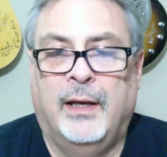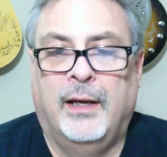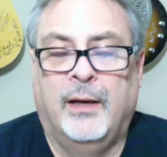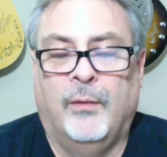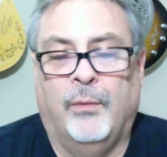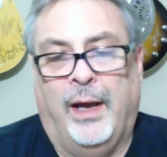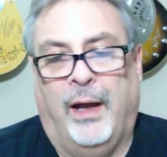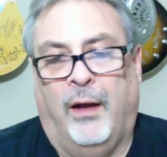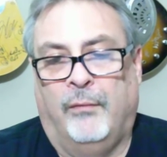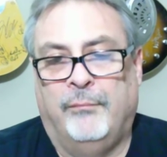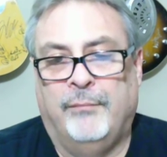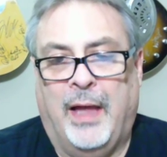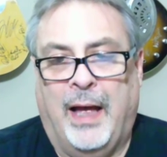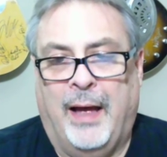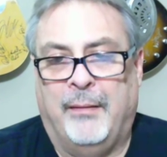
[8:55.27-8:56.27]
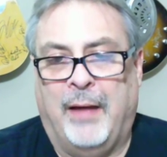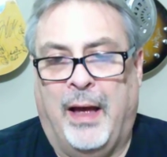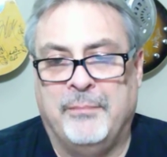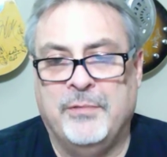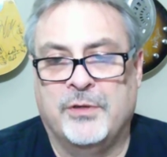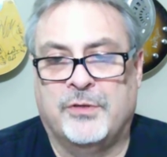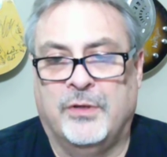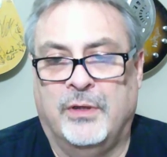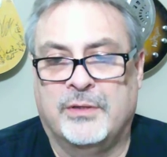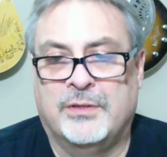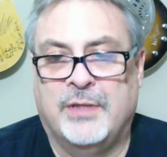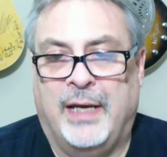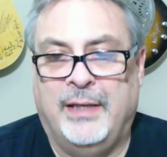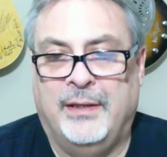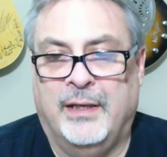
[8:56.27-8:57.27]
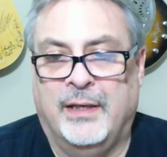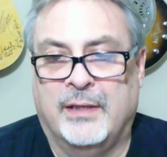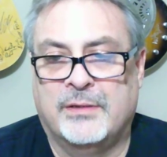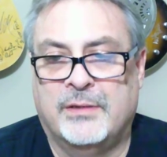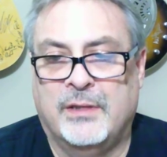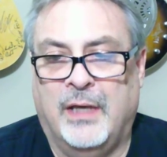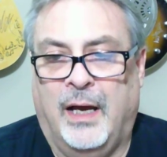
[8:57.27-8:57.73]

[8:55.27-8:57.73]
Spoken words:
Well, I'm just going to say this.